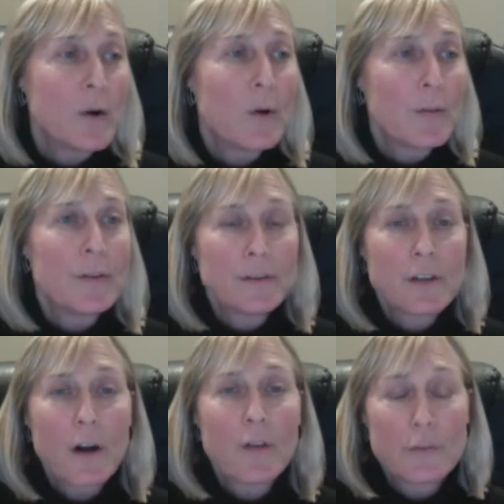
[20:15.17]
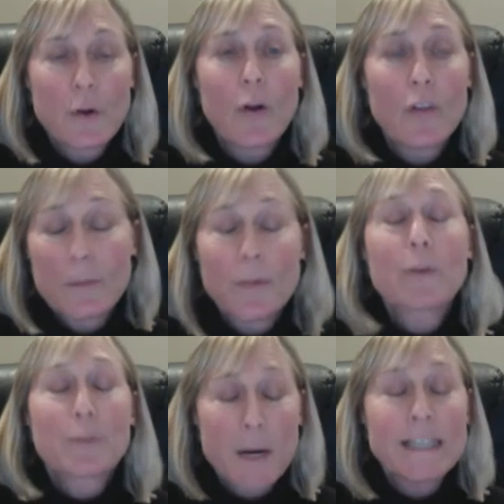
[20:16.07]
called the
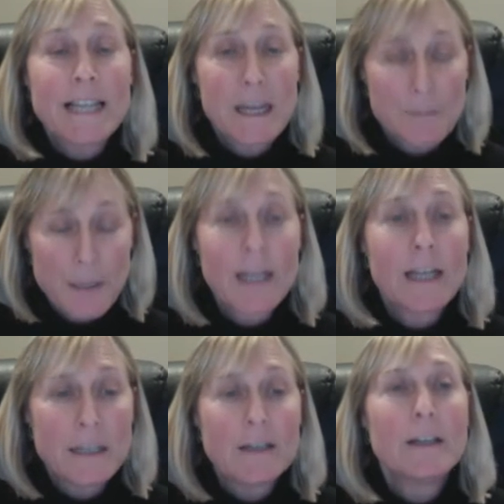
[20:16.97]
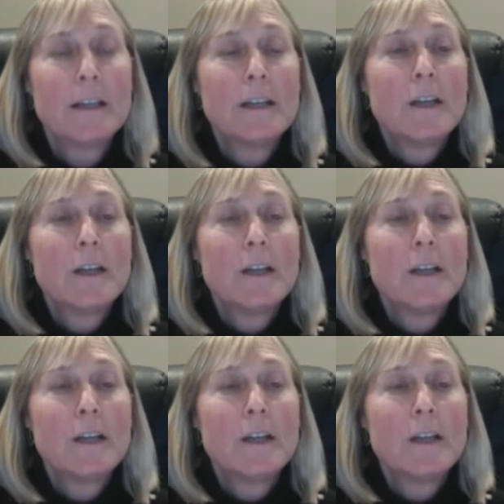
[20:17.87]
Birthright Campaign,